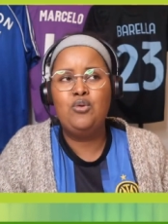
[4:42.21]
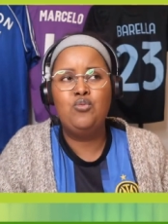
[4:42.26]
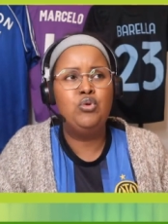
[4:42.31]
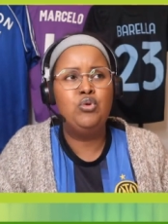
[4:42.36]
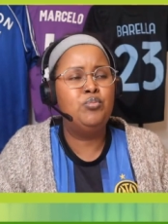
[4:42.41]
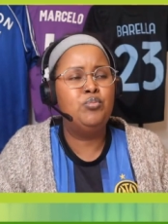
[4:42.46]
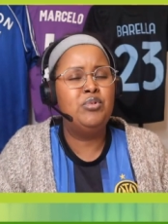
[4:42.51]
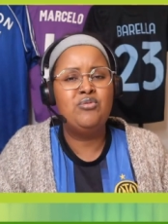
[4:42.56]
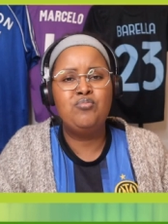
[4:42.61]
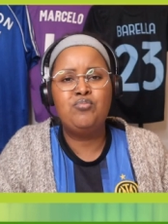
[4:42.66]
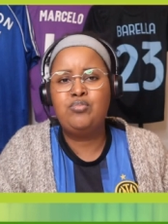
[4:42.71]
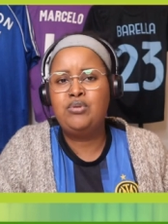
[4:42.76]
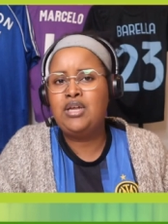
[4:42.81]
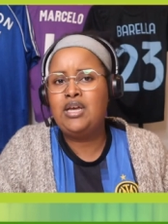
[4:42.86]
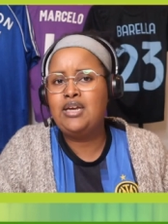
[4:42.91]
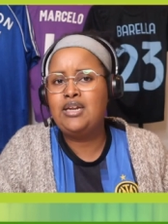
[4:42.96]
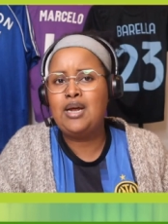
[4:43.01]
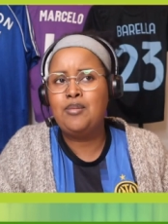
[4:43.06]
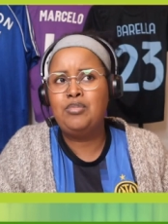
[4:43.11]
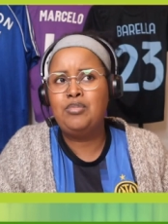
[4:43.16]
We'll be
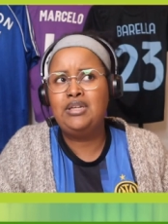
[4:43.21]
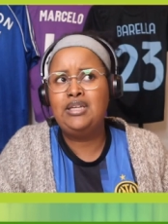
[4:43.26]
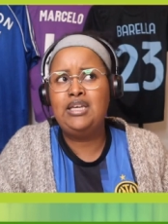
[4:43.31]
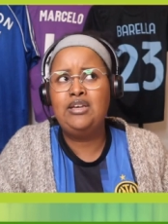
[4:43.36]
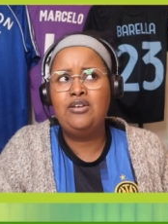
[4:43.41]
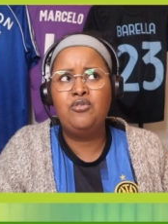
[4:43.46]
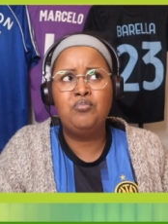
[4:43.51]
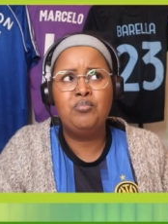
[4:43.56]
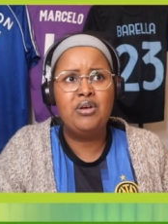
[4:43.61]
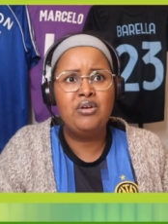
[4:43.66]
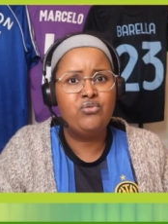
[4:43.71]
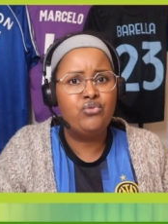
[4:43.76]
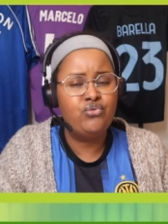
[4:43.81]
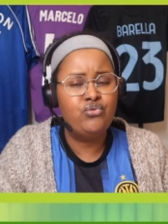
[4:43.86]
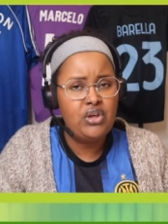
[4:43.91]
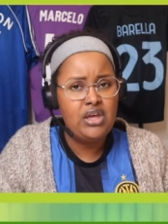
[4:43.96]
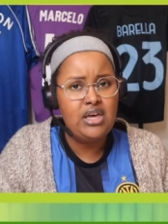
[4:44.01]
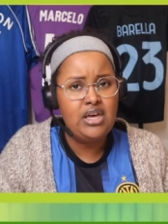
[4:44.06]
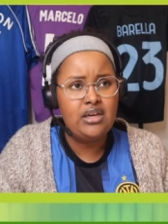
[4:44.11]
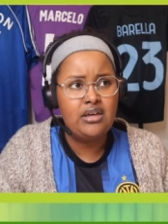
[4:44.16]
playing, I believe,
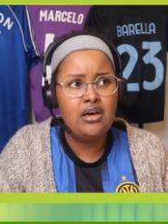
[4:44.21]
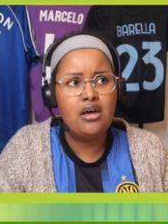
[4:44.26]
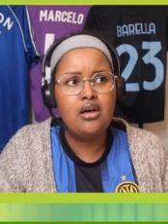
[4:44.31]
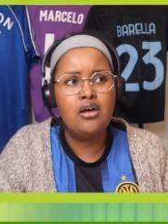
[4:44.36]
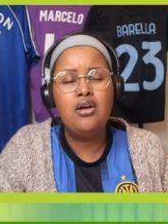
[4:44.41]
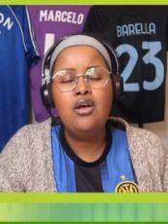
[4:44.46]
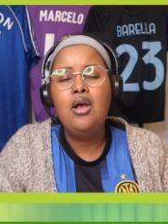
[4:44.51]
Benfica,